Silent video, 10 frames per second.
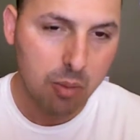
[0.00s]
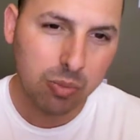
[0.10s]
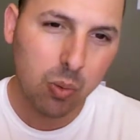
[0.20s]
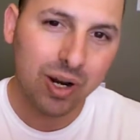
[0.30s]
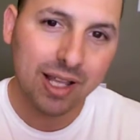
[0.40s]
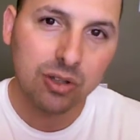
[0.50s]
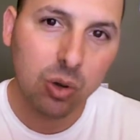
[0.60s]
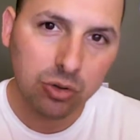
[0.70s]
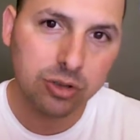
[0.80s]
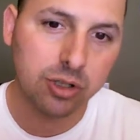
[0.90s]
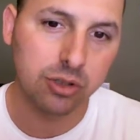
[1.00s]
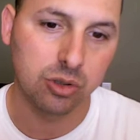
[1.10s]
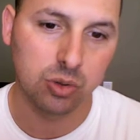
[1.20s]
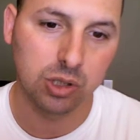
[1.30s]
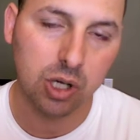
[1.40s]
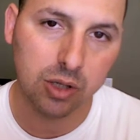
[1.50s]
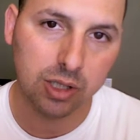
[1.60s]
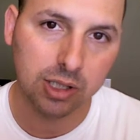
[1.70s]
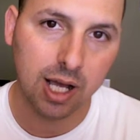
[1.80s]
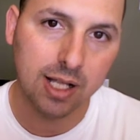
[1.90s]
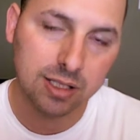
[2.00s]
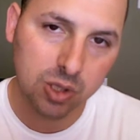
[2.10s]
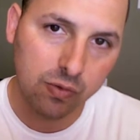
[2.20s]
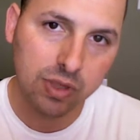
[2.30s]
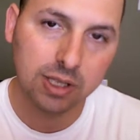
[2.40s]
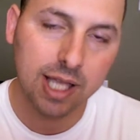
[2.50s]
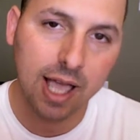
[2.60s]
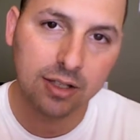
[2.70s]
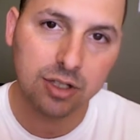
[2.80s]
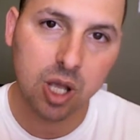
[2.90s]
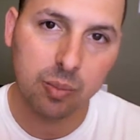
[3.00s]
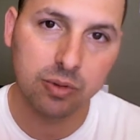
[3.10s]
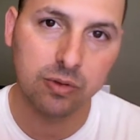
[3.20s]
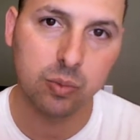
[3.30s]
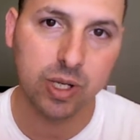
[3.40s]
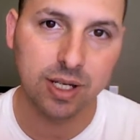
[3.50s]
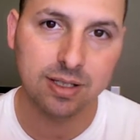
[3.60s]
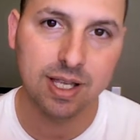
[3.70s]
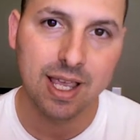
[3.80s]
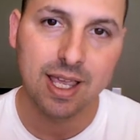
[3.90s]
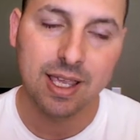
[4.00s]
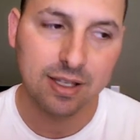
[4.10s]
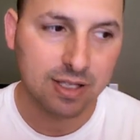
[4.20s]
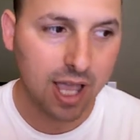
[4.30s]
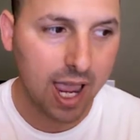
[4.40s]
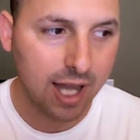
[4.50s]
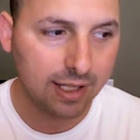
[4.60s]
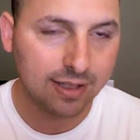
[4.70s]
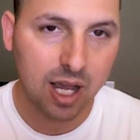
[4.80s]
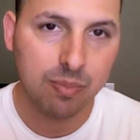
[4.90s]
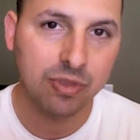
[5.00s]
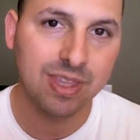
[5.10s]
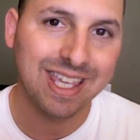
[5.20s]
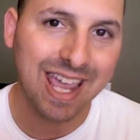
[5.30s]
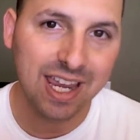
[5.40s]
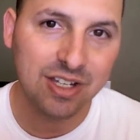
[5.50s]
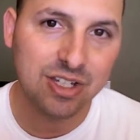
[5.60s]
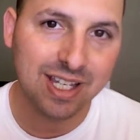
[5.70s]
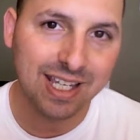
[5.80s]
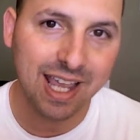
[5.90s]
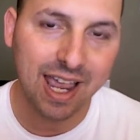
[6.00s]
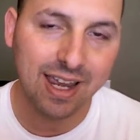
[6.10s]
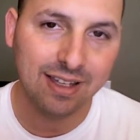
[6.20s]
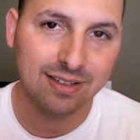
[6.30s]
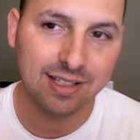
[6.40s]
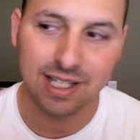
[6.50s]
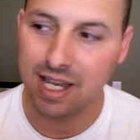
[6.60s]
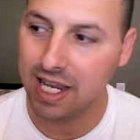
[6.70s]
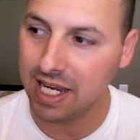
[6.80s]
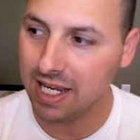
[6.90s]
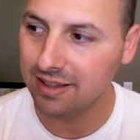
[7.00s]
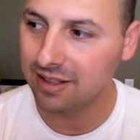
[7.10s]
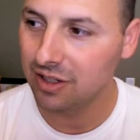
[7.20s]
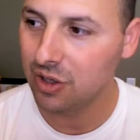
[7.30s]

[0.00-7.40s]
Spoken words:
But what I told you to do along the lines and over the last couple of weeks is anytime the HEAT,